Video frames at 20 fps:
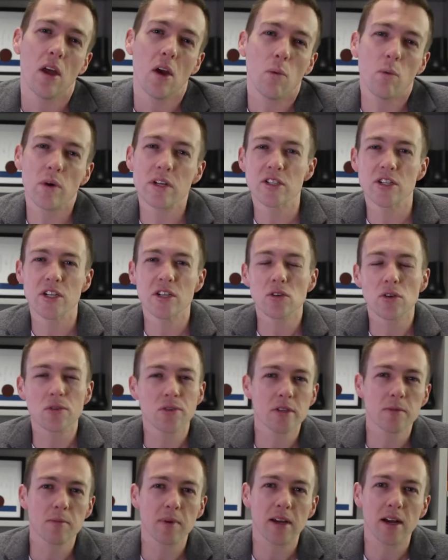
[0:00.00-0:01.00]
When she
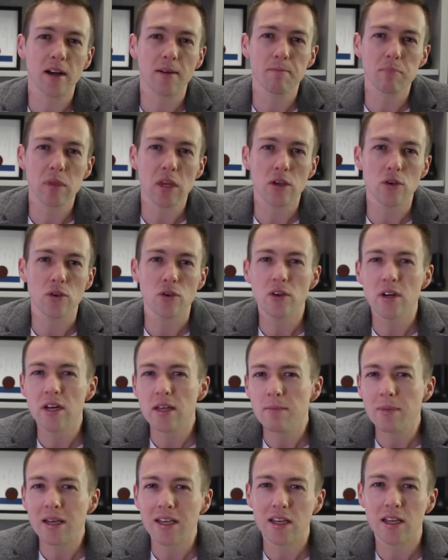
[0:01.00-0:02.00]
talks about
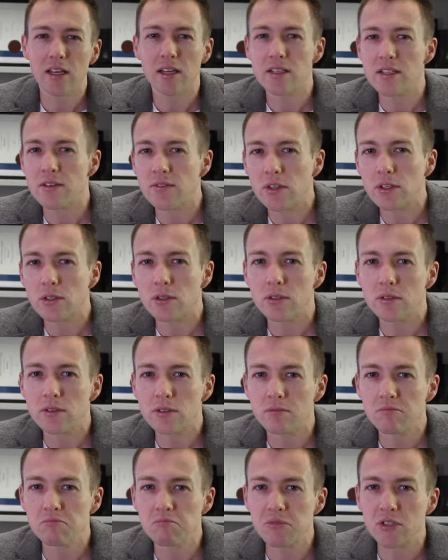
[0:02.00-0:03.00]
uni making it difficult
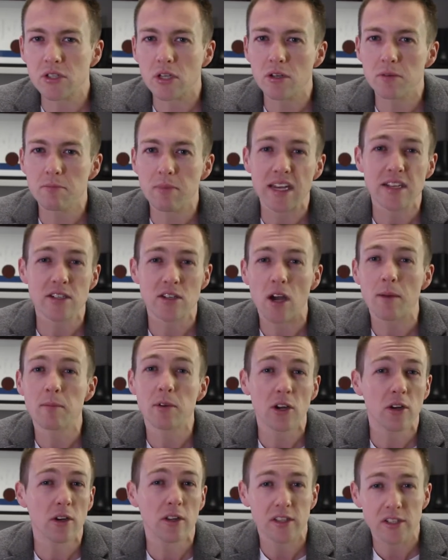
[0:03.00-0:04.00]
to make time to
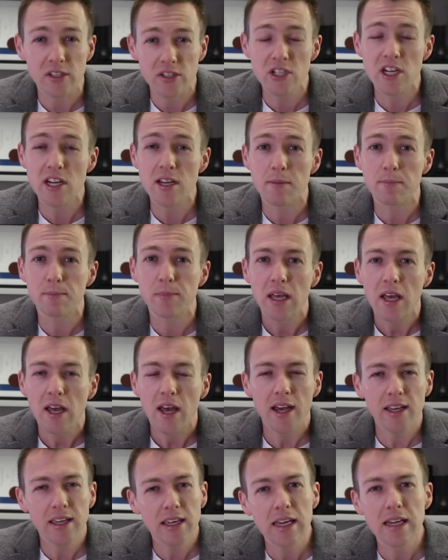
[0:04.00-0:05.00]
go to the gym,
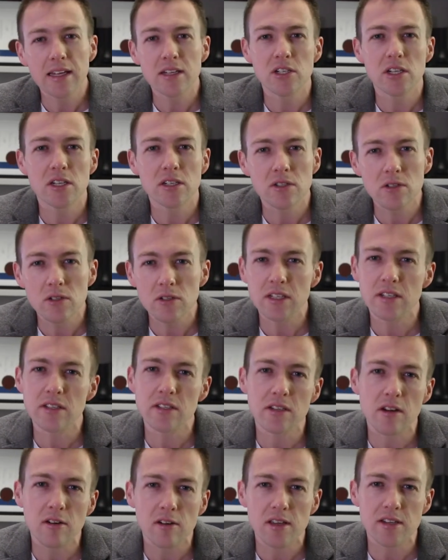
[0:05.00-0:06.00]
again, she's not
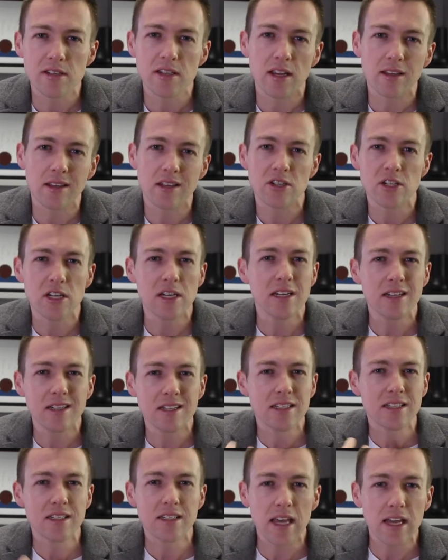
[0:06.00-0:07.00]
necessarily saying that she
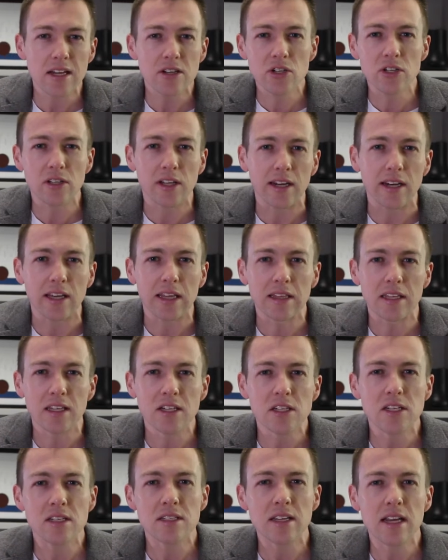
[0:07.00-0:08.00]
didn't schedule anything.
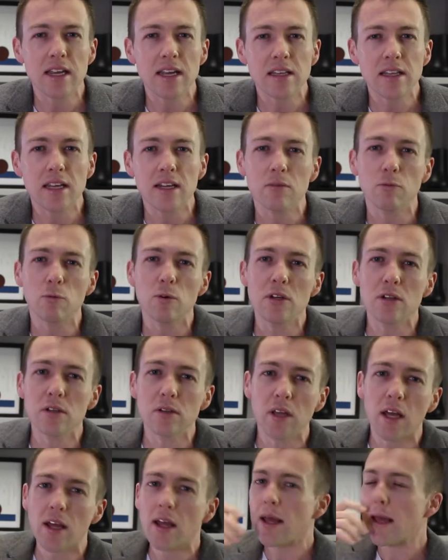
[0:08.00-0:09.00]
She's saying that,
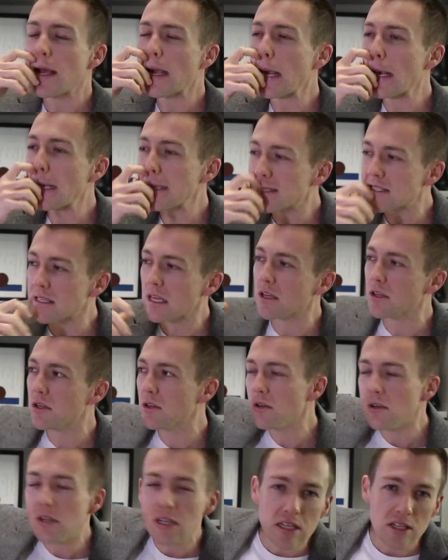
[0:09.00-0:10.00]
well, it's
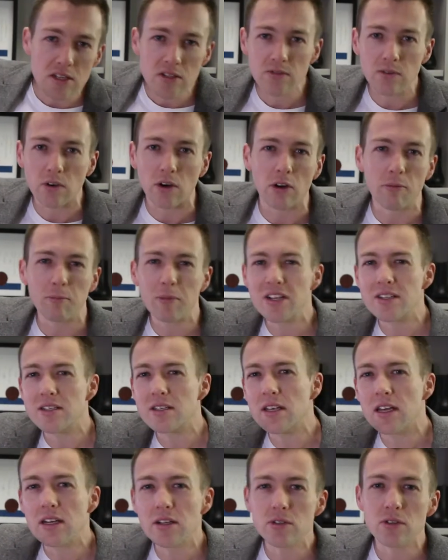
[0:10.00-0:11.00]
uni's fault. My
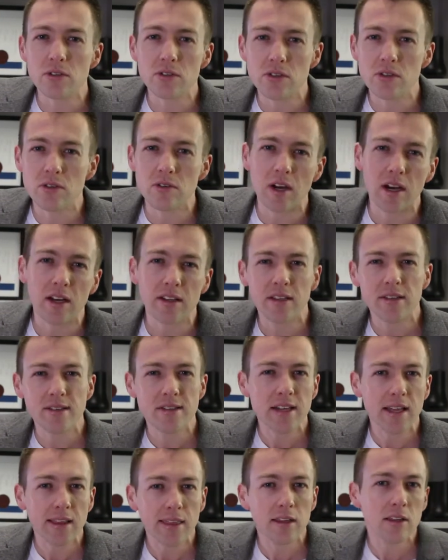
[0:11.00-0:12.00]
schedule's too hard.
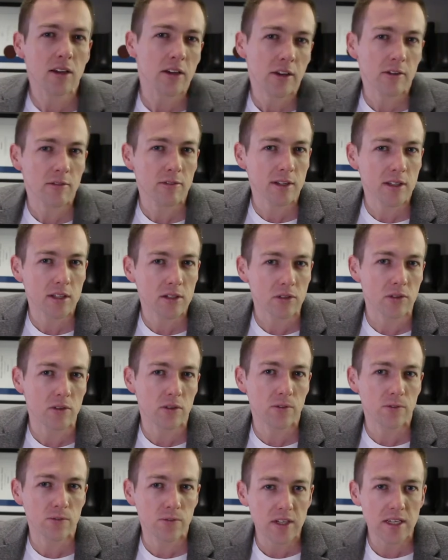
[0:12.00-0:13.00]
There's nothing I can really do
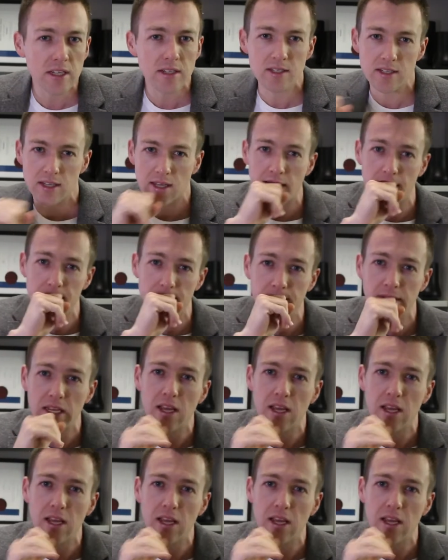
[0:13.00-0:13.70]
to fix that.